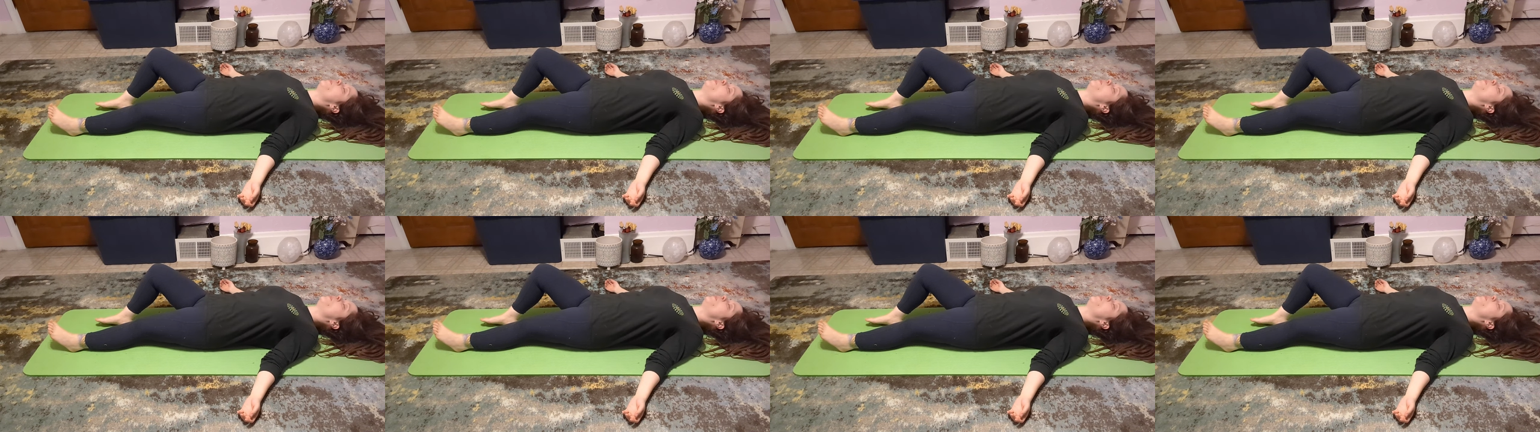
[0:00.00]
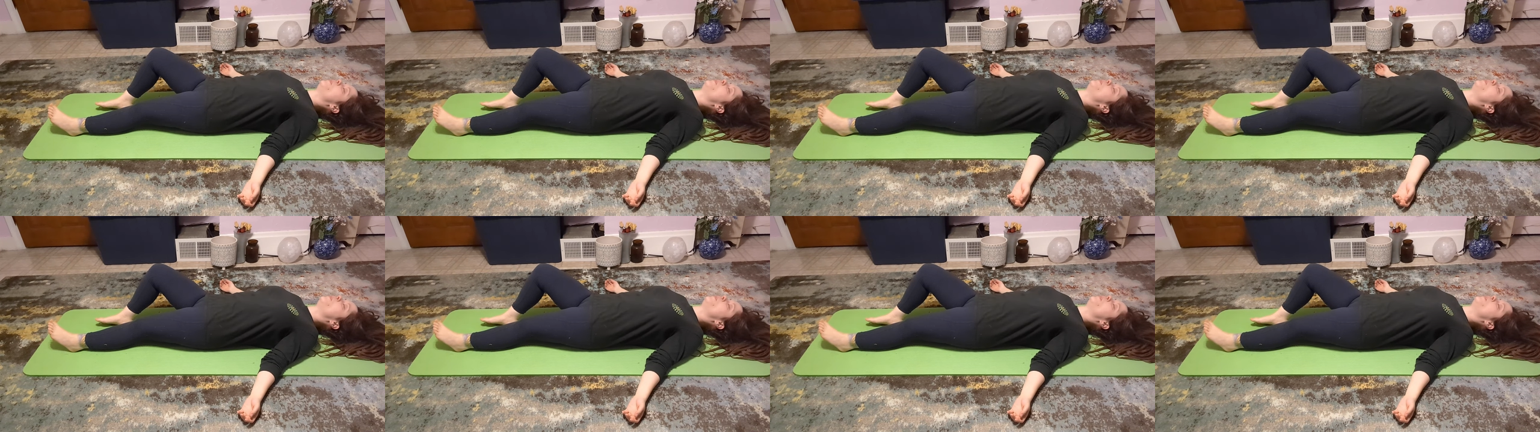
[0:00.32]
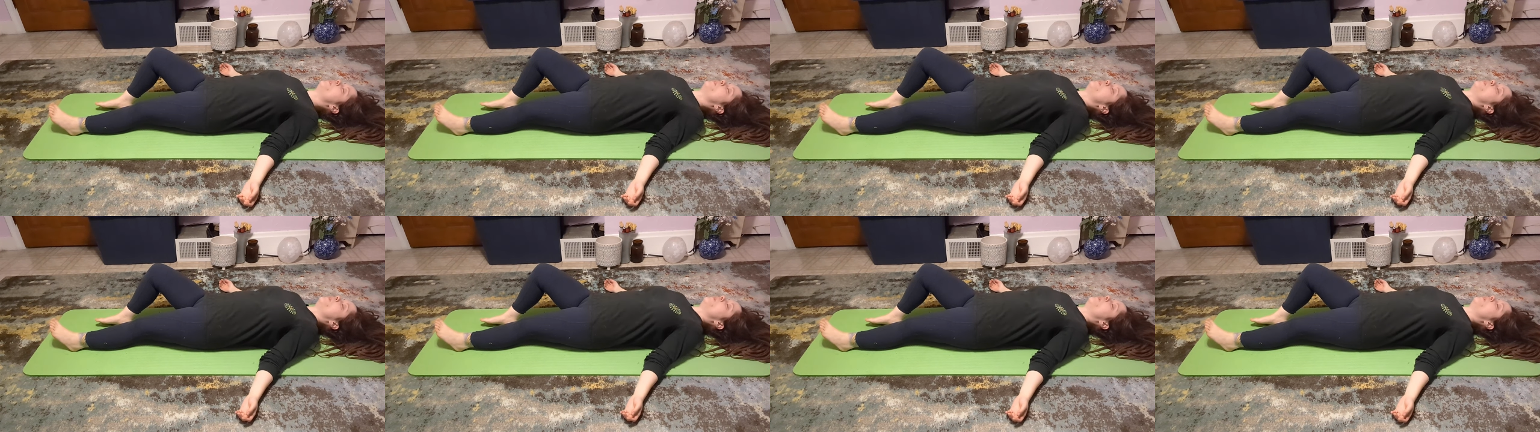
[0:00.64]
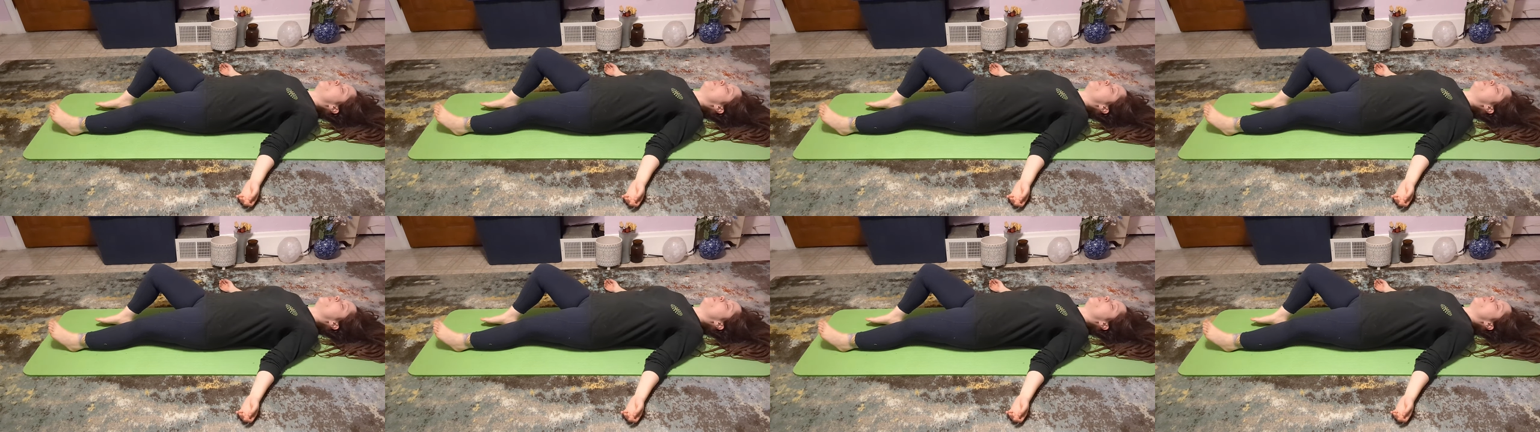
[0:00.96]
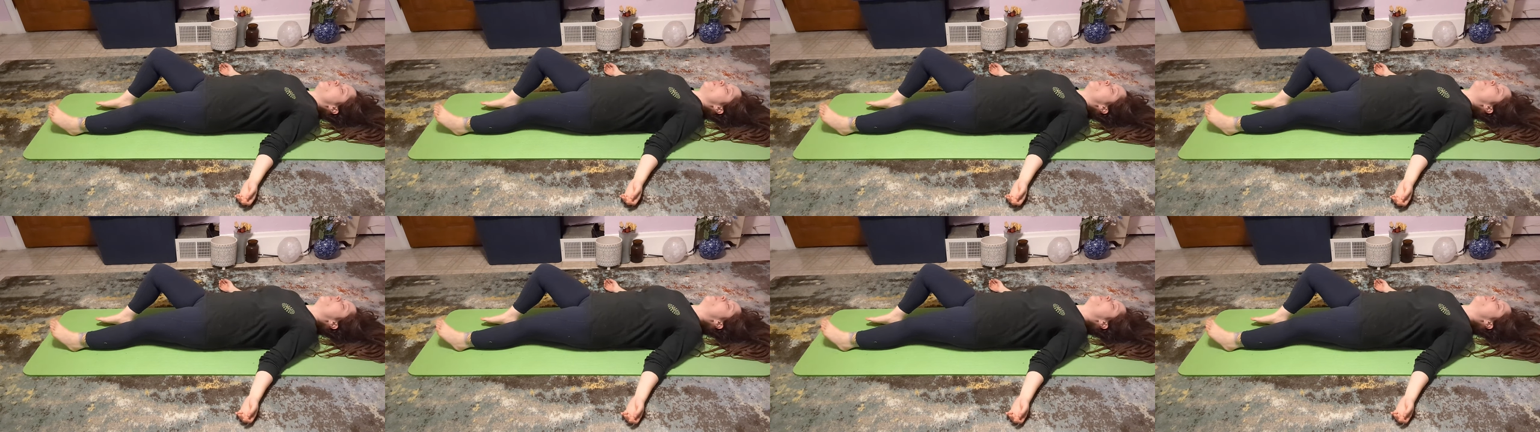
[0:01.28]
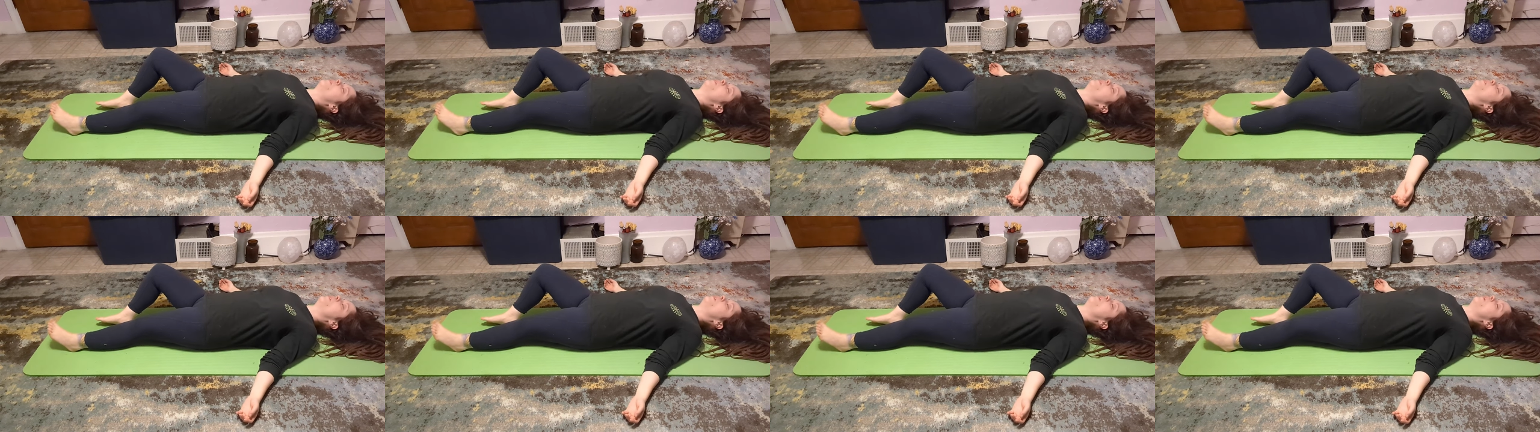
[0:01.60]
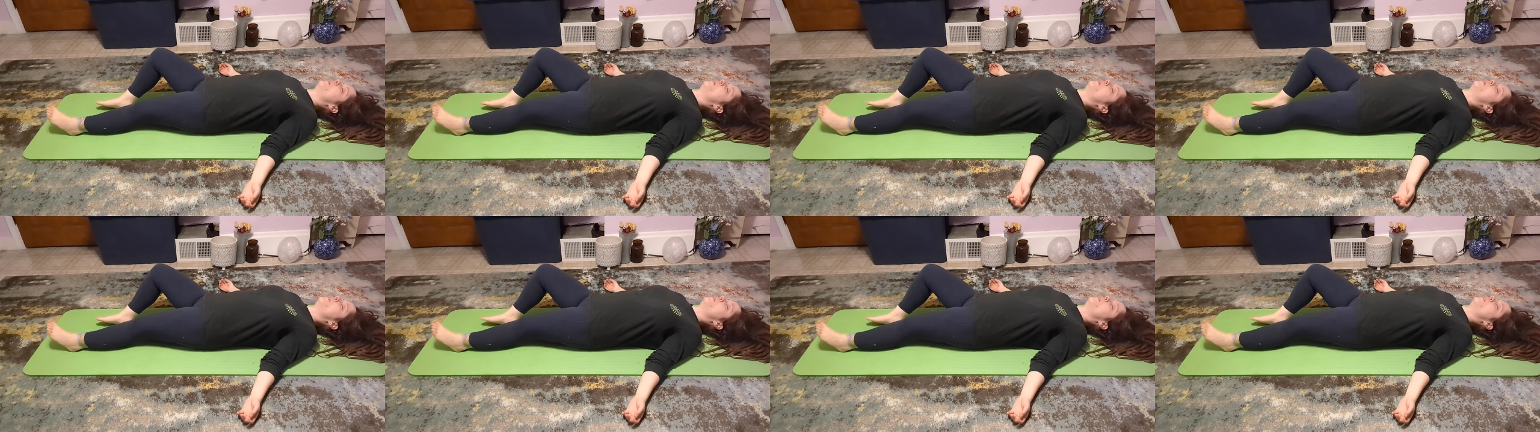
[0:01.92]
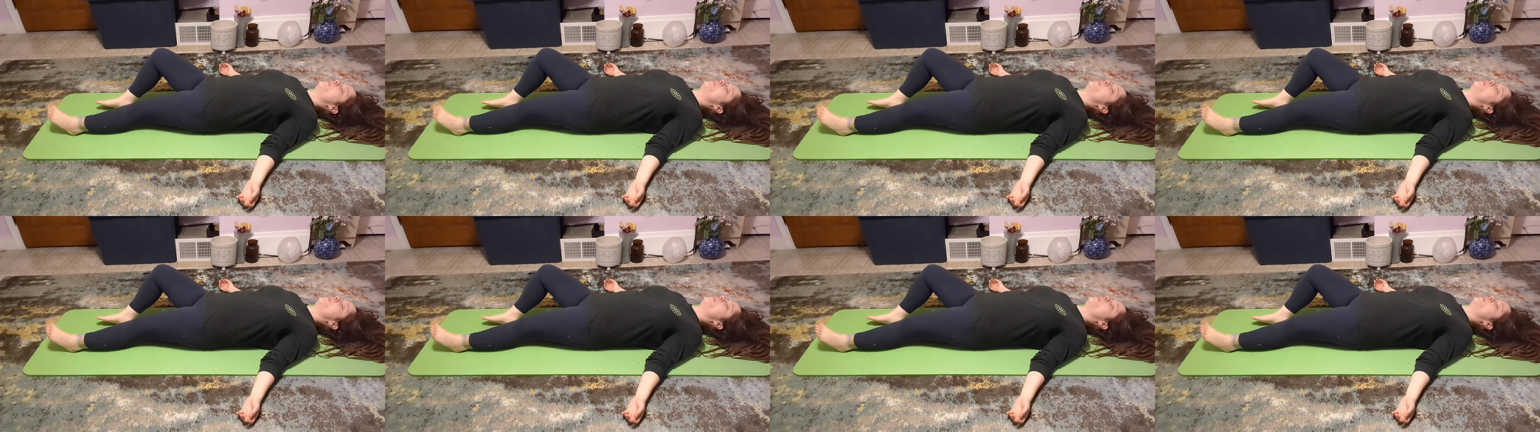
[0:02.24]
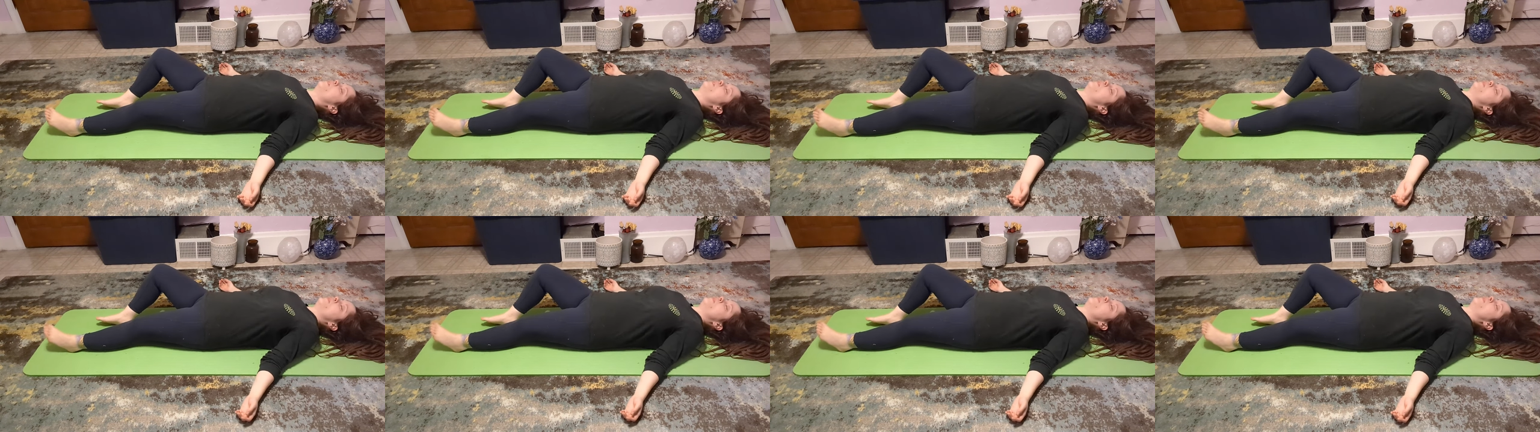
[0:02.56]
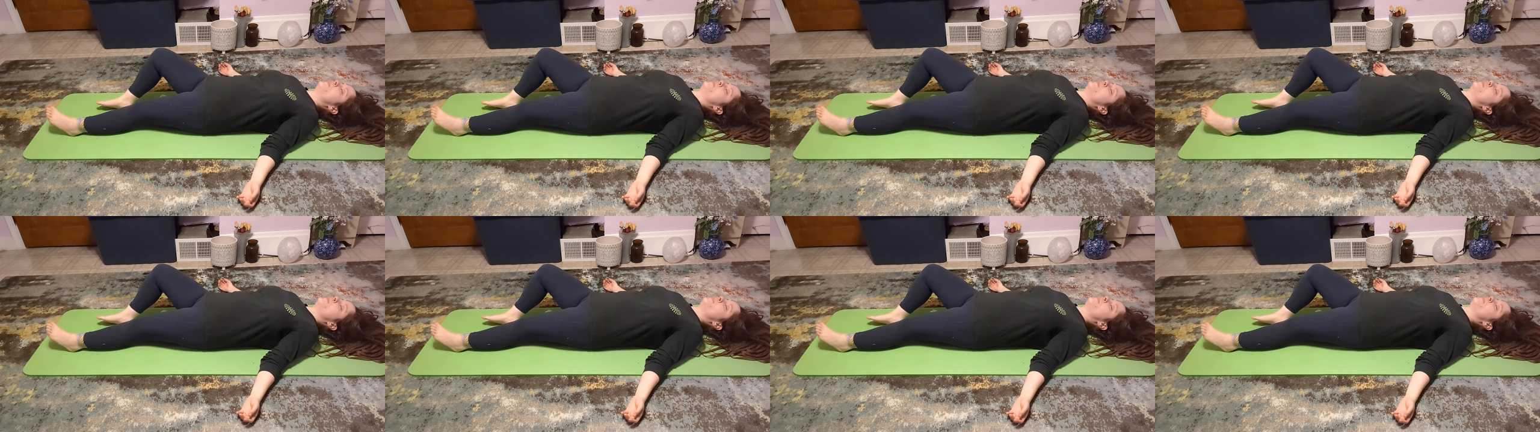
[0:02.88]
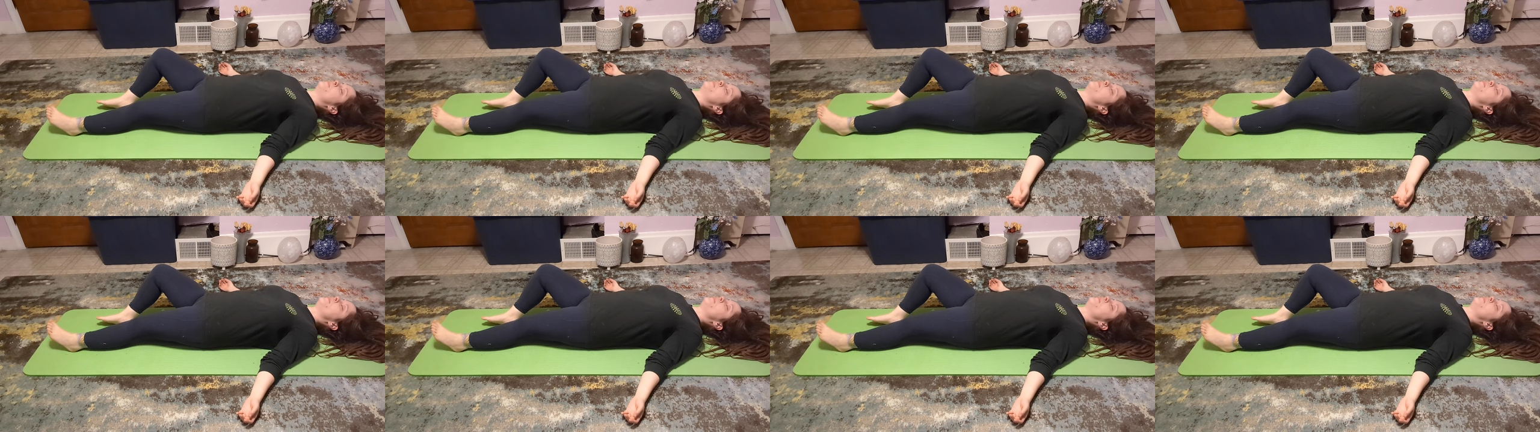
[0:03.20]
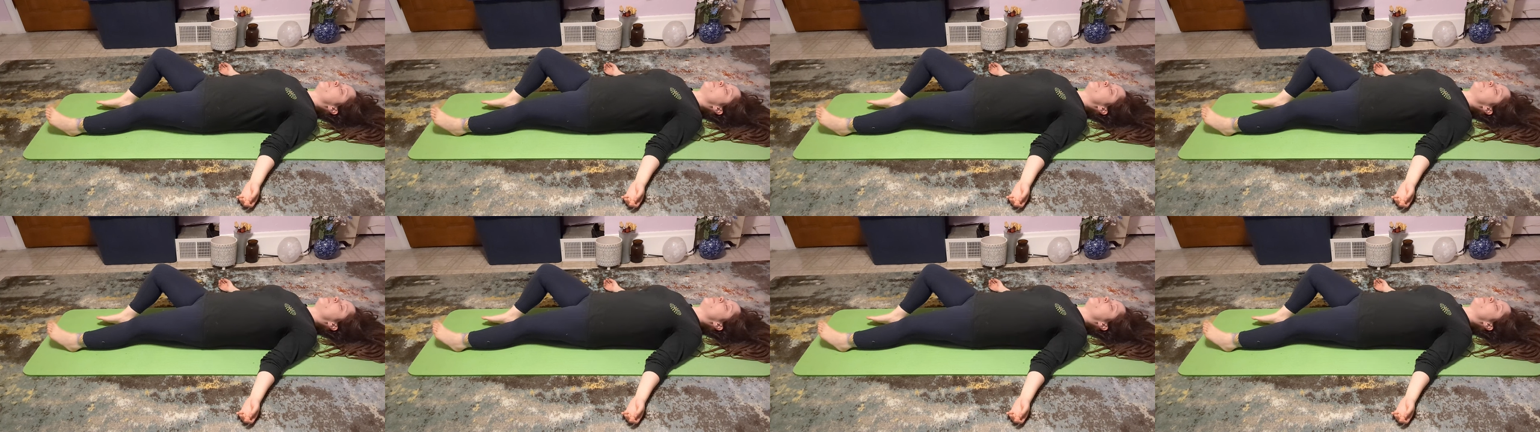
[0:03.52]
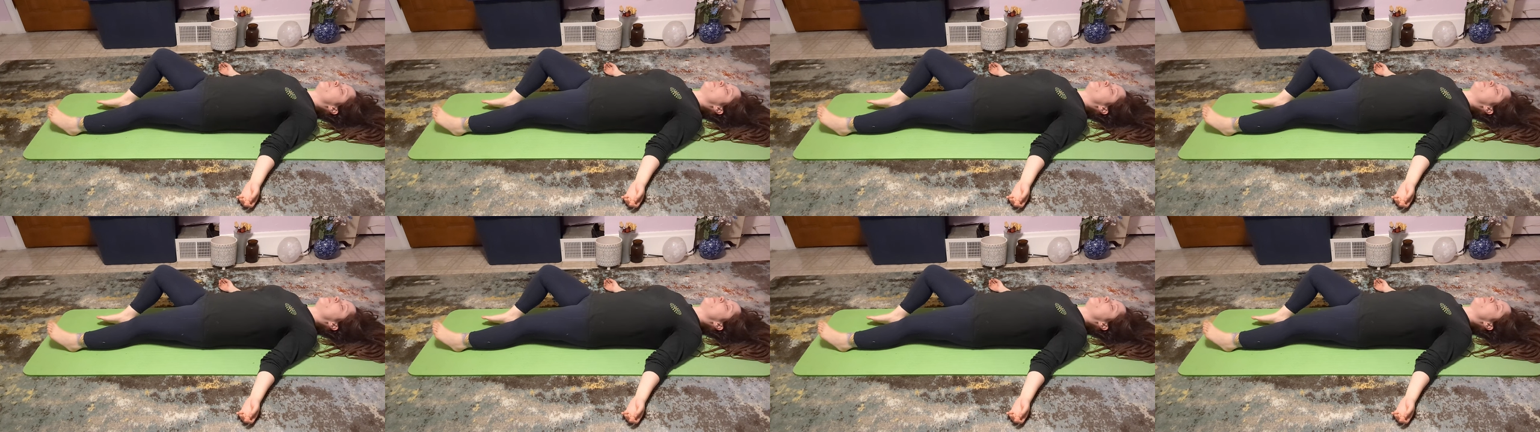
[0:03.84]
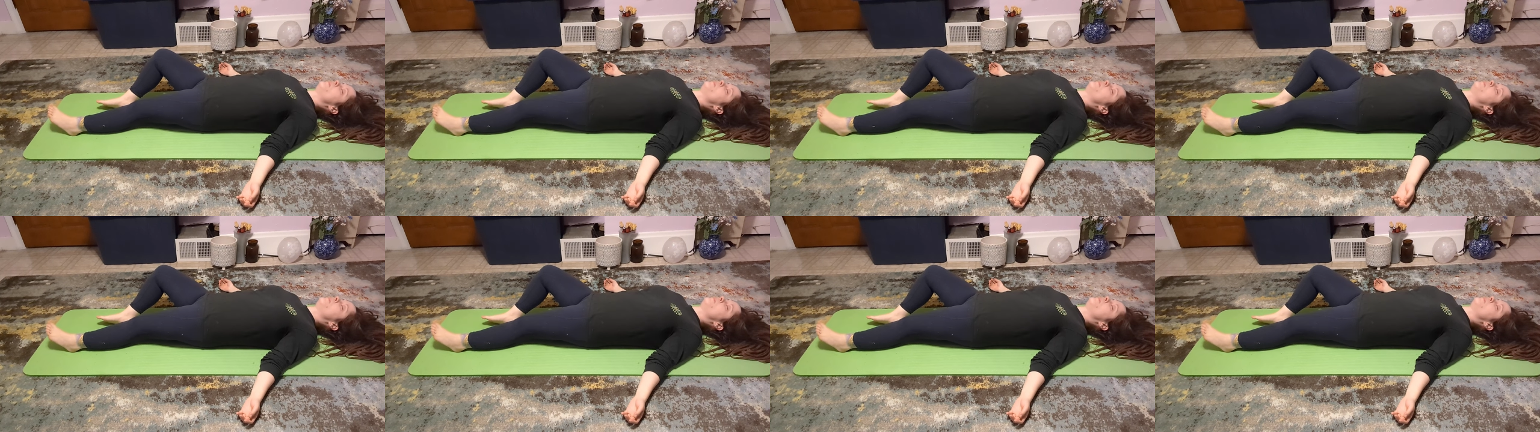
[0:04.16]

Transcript: (no speaker visible)